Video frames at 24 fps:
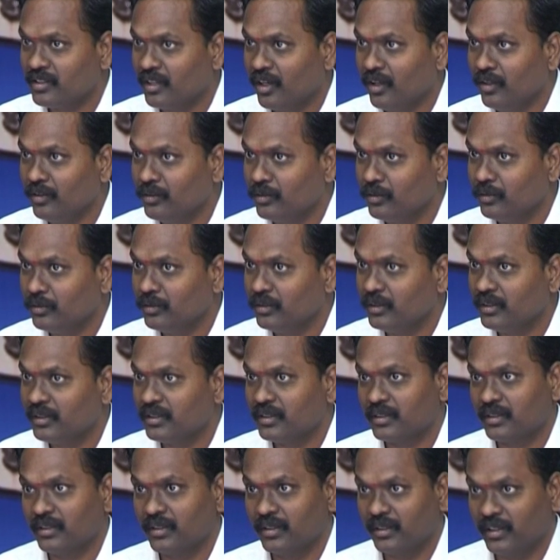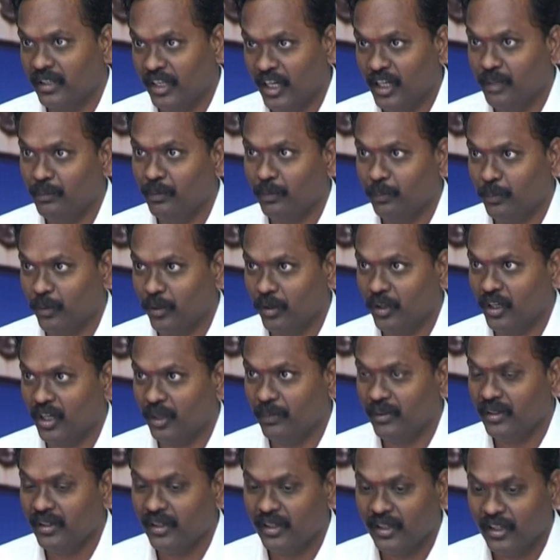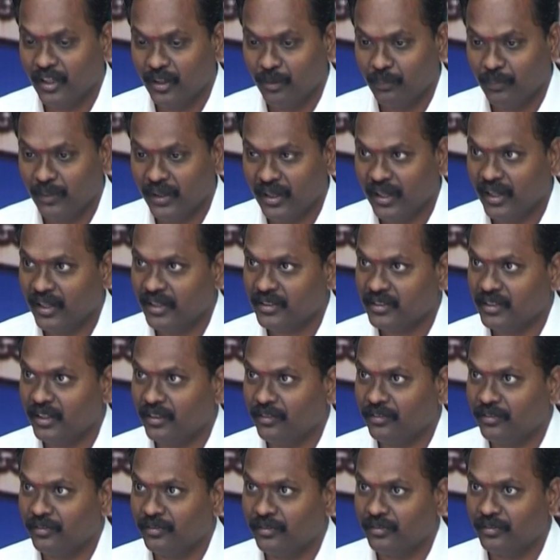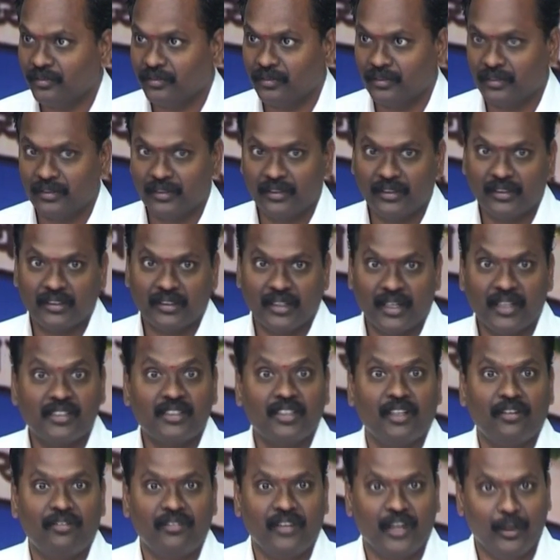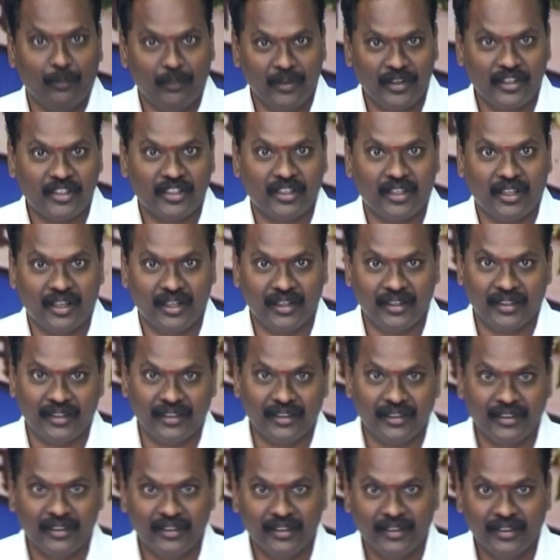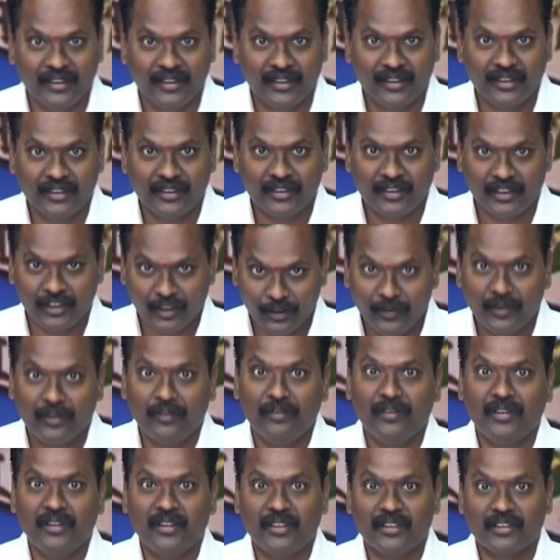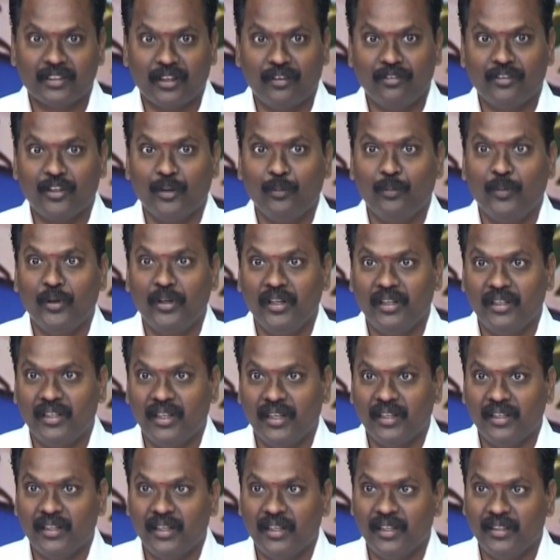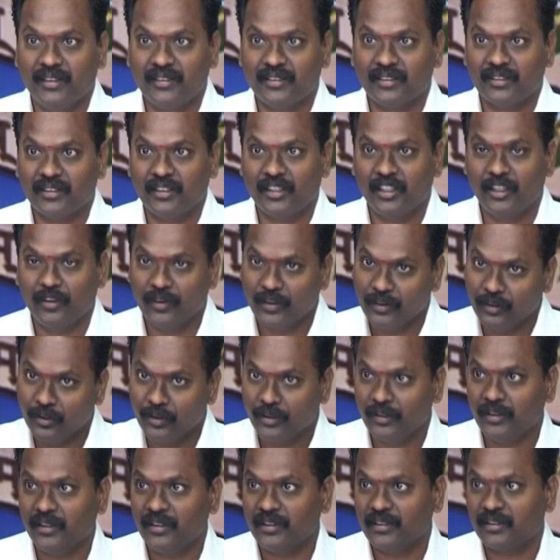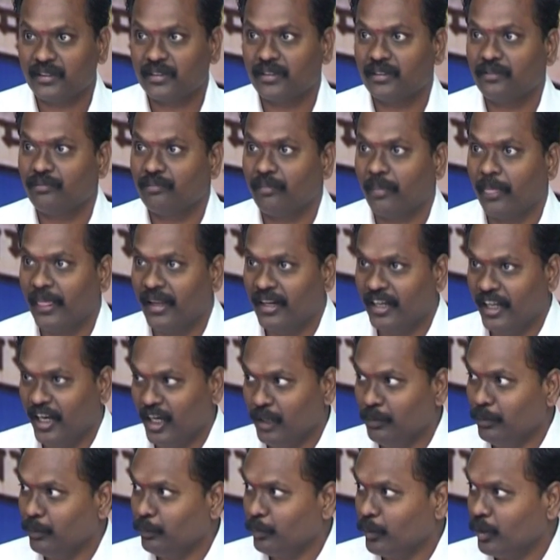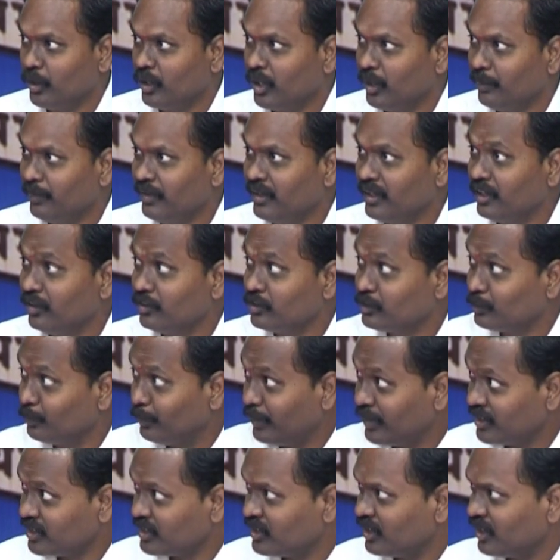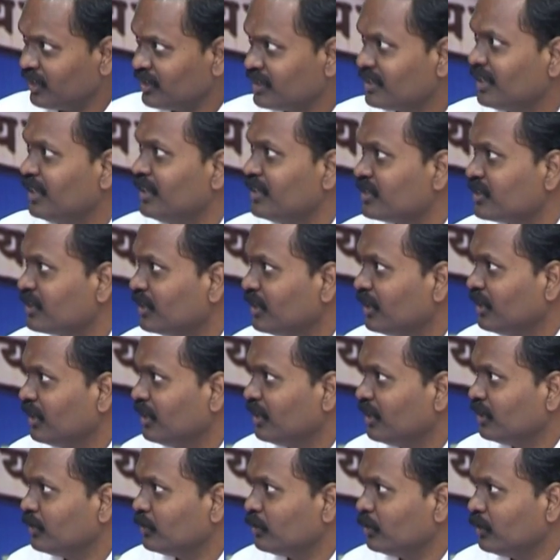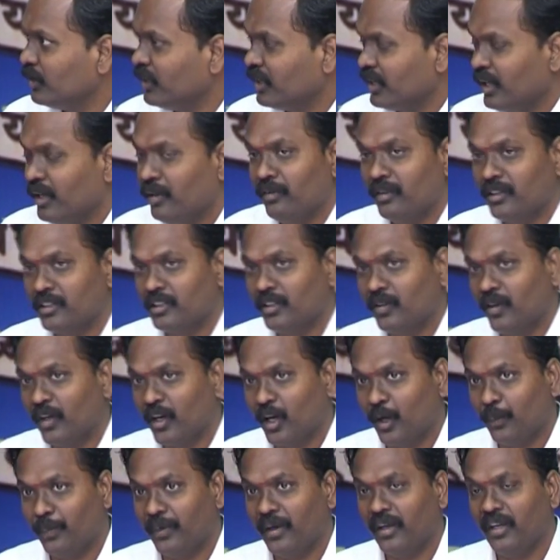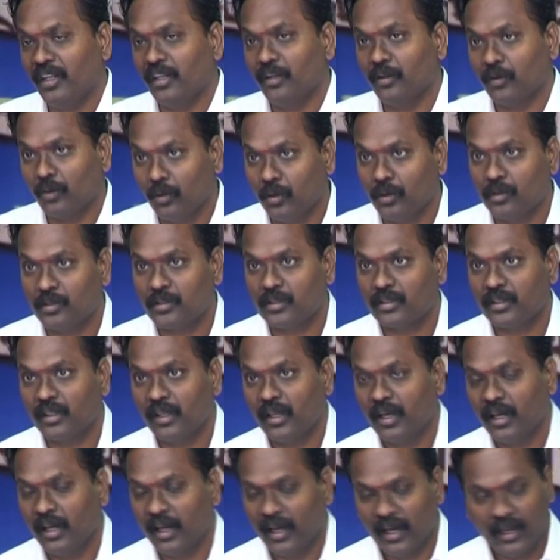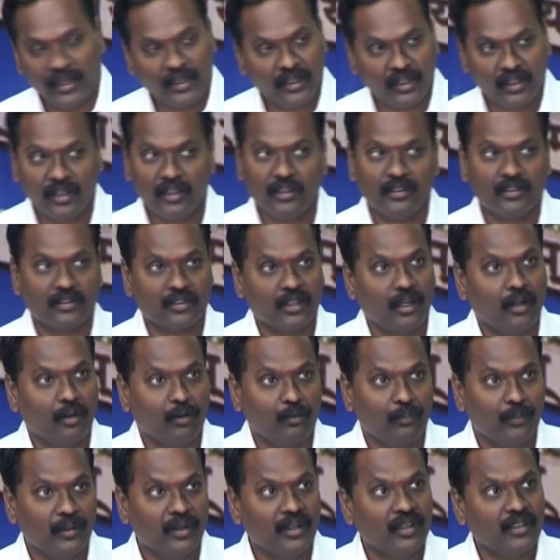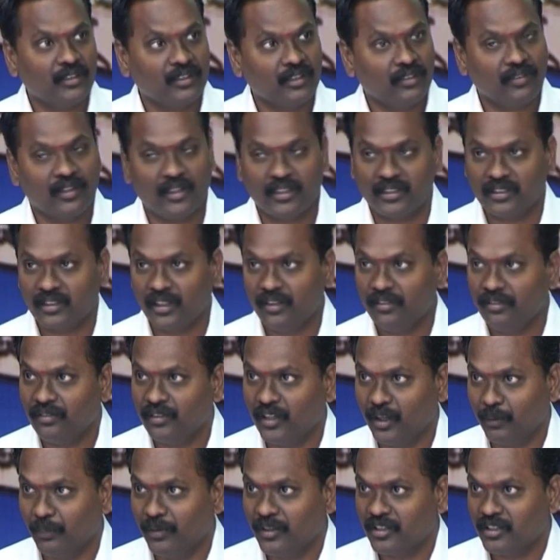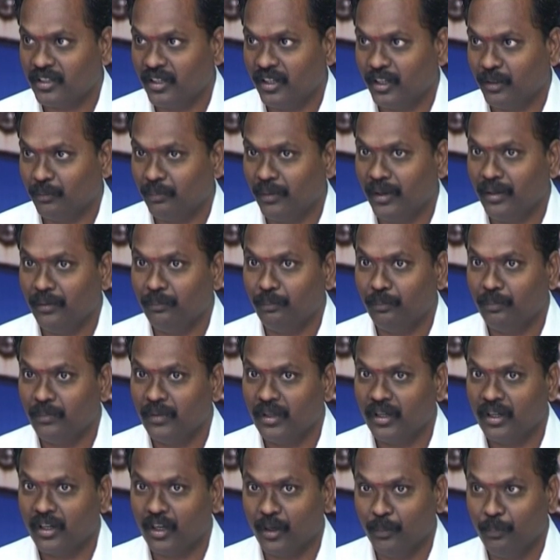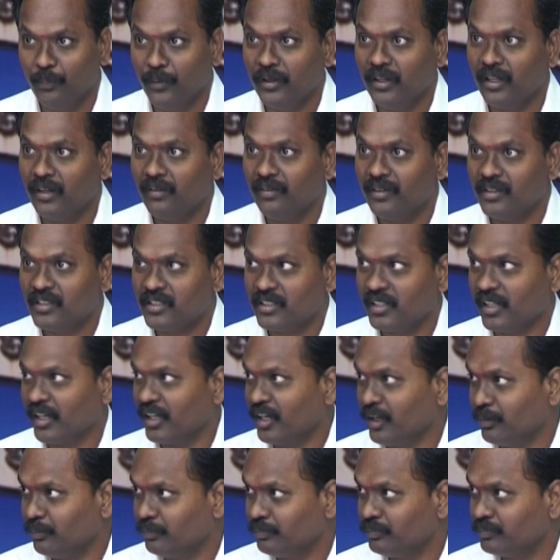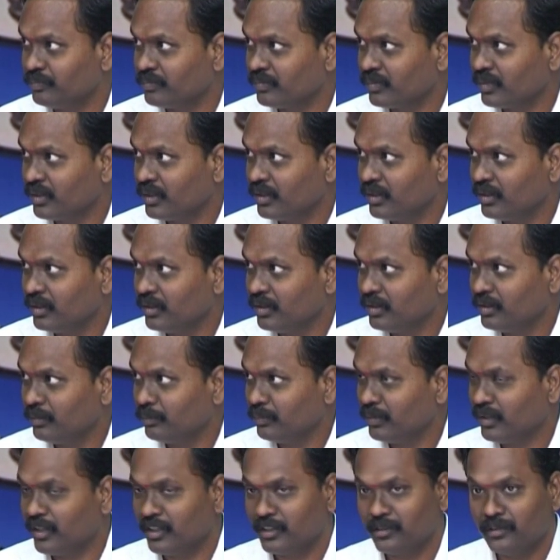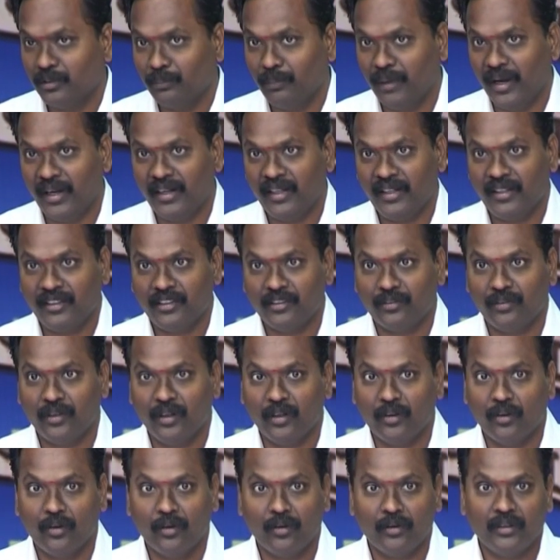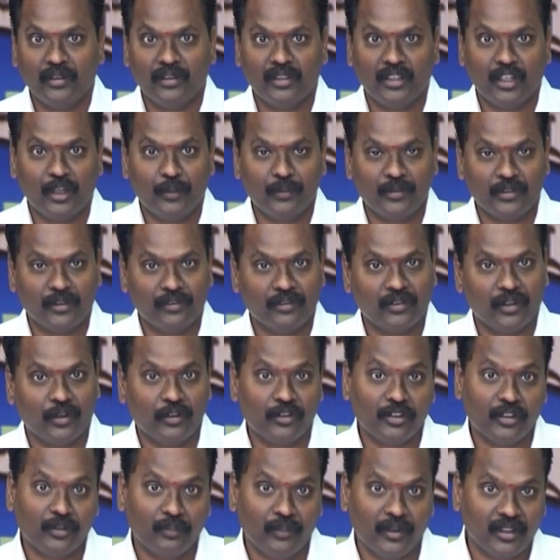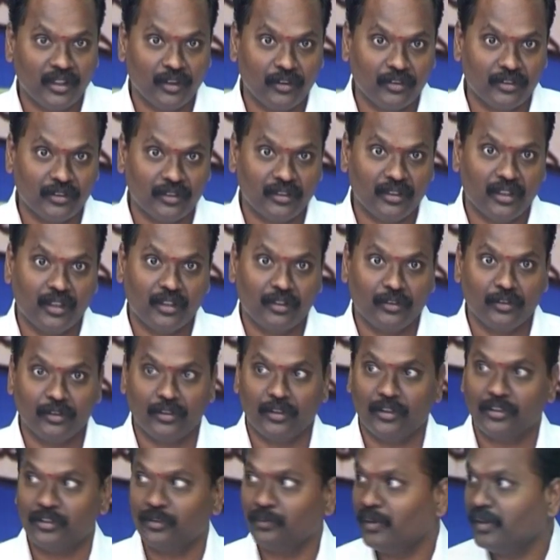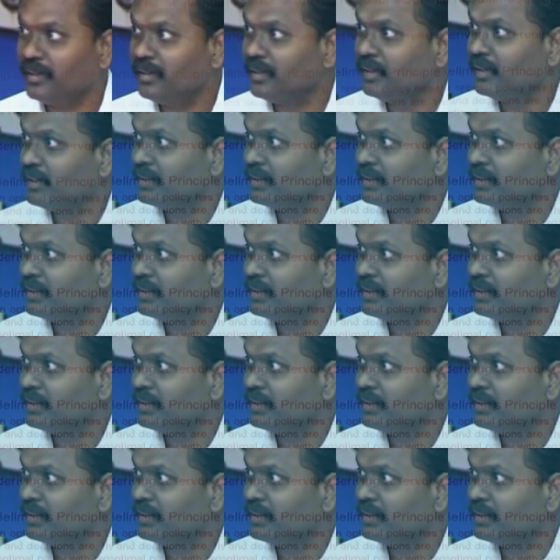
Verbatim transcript: solve through this dynamic programming because of this curse of dimensionality. Even with the soft computing techniques, even though this dynamic programming gives best results to derive reservoir operating rules, I cannot solve because of curse of dimensionality. My computer will struck up because the matrix will go in terms of 1000 by 1000 or 2000 by